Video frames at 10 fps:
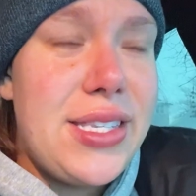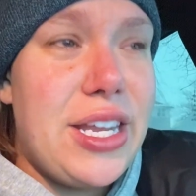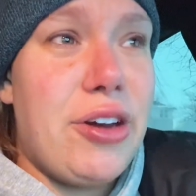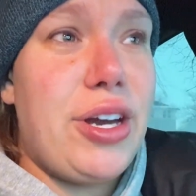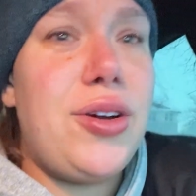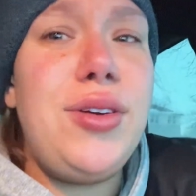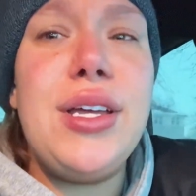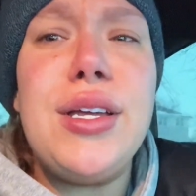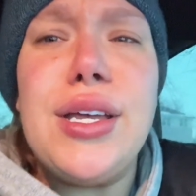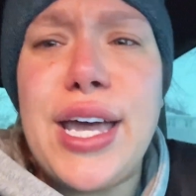scenario
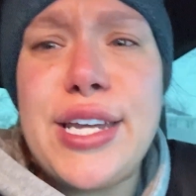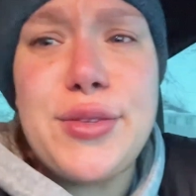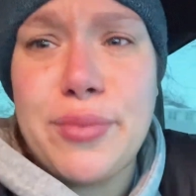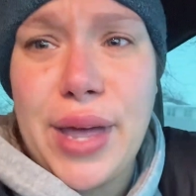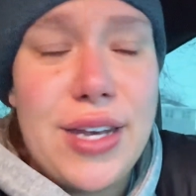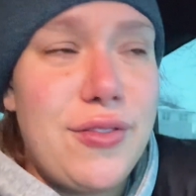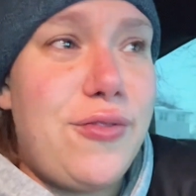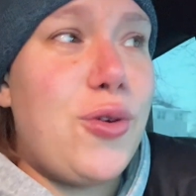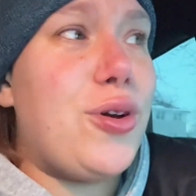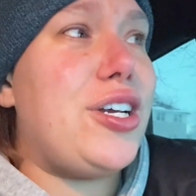and is meant
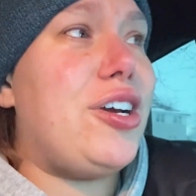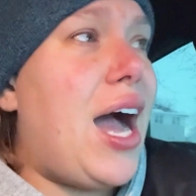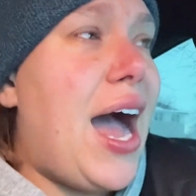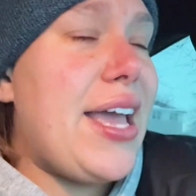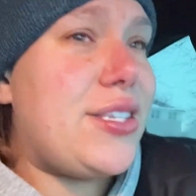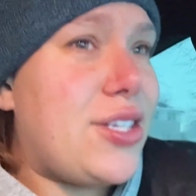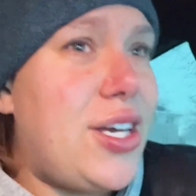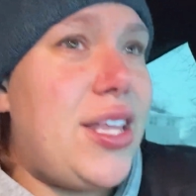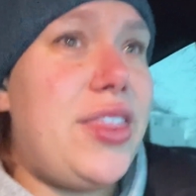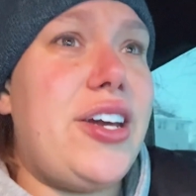for your highest
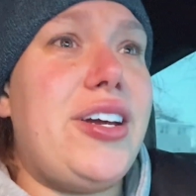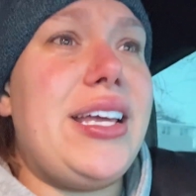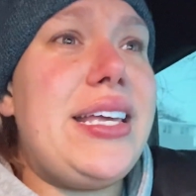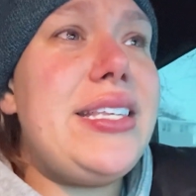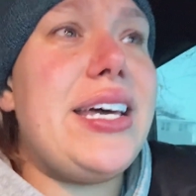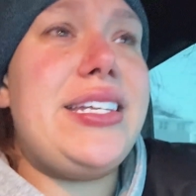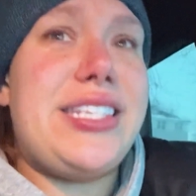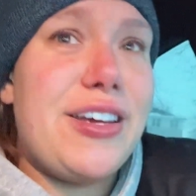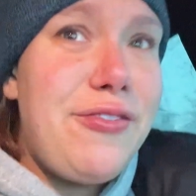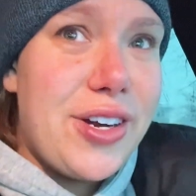good. There is a
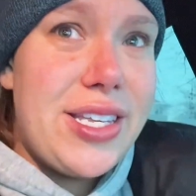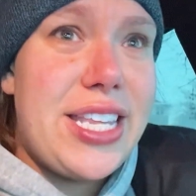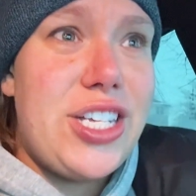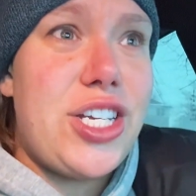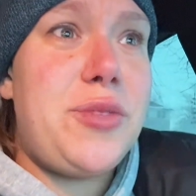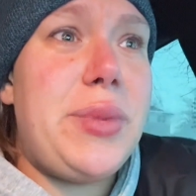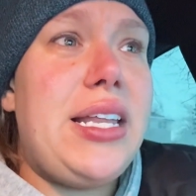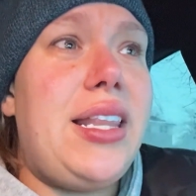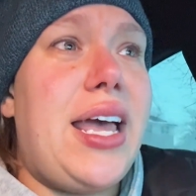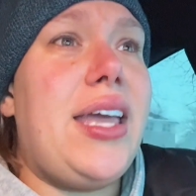difference than just
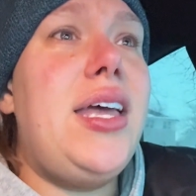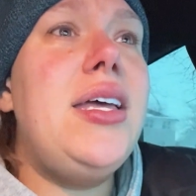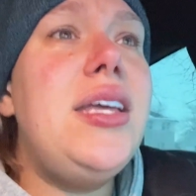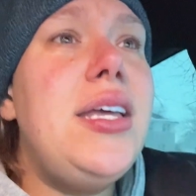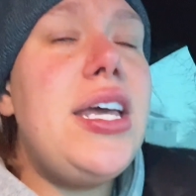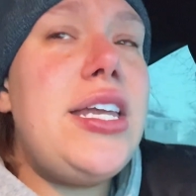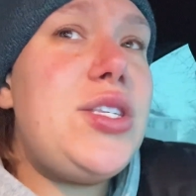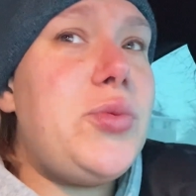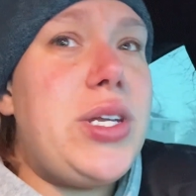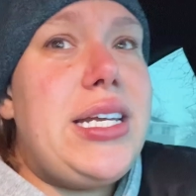being like, it
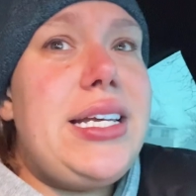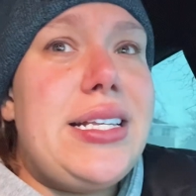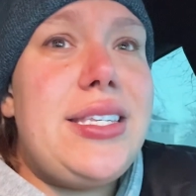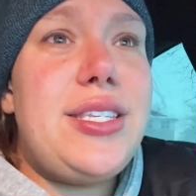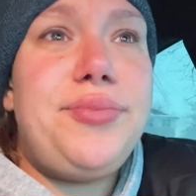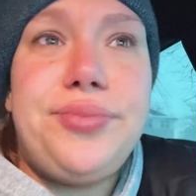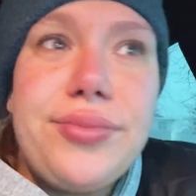is what it is.